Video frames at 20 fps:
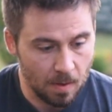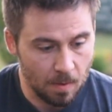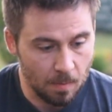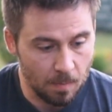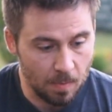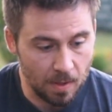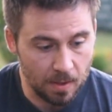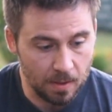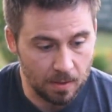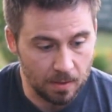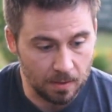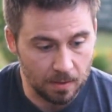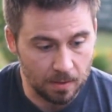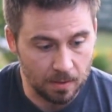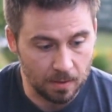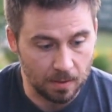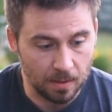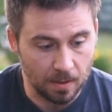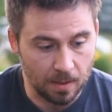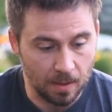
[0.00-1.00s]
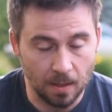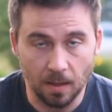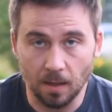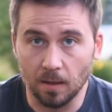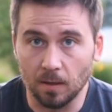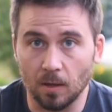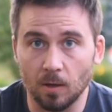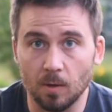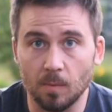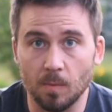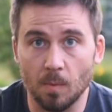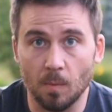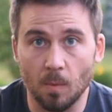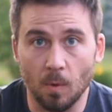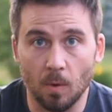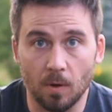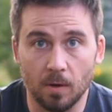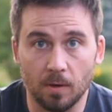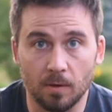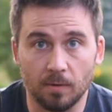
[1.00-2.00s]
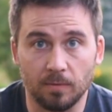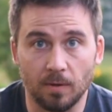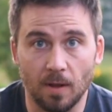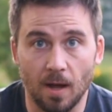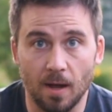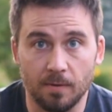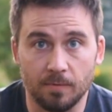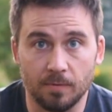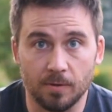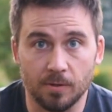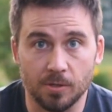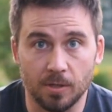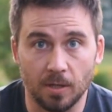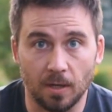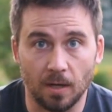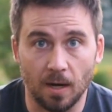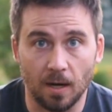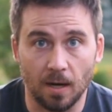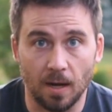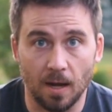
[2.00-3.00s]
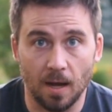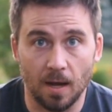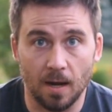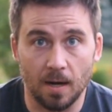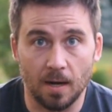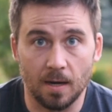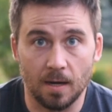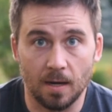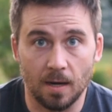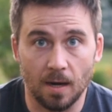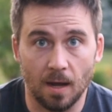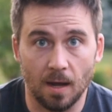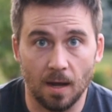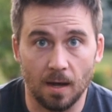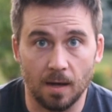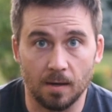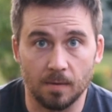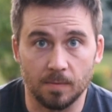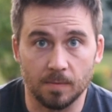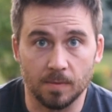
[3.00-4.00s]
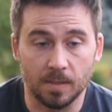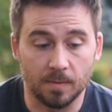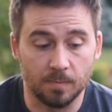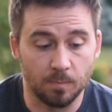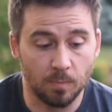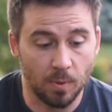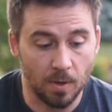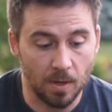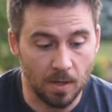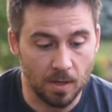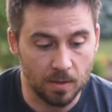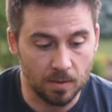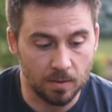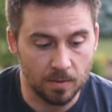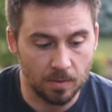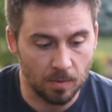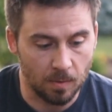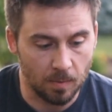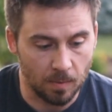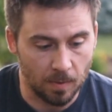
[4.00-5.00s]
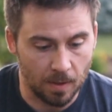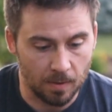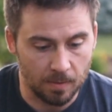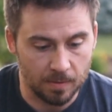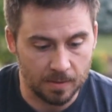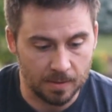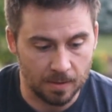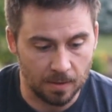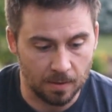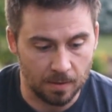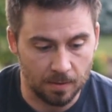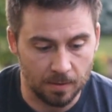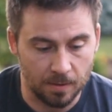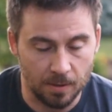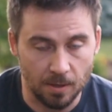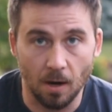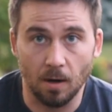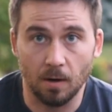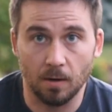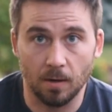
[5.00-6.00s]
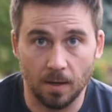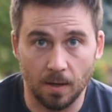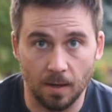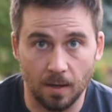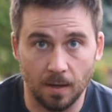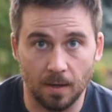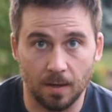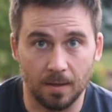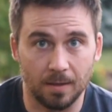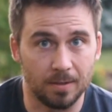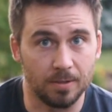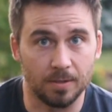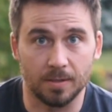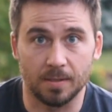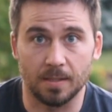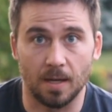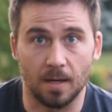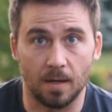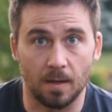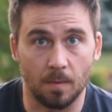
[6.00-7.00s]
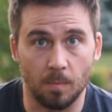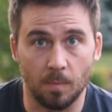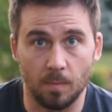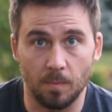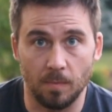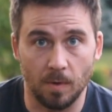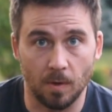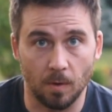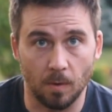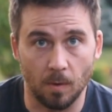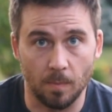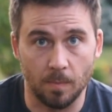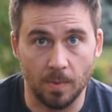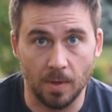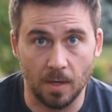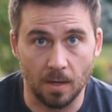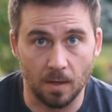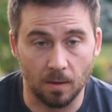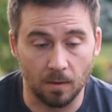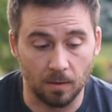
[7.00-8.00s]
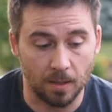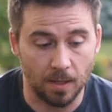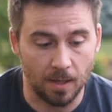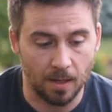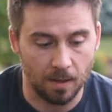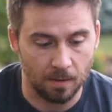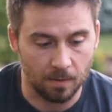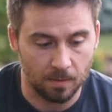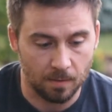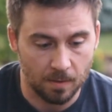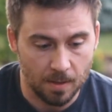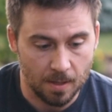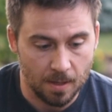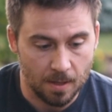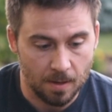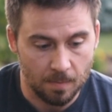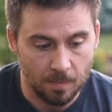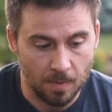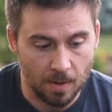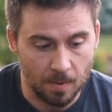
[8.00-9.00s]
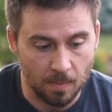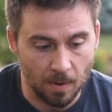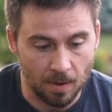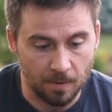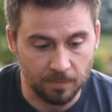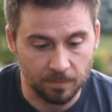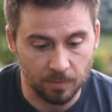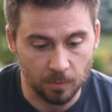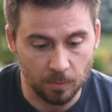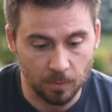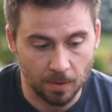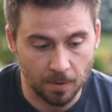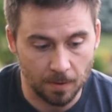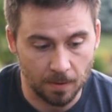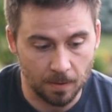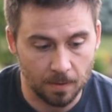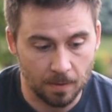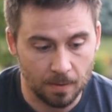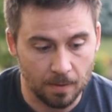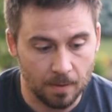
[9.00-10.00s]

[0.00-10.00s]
Been getting a little bit more into fly fishing again. I was pretty into it when I was a young kid. I just had a beginner kit made by Fluger.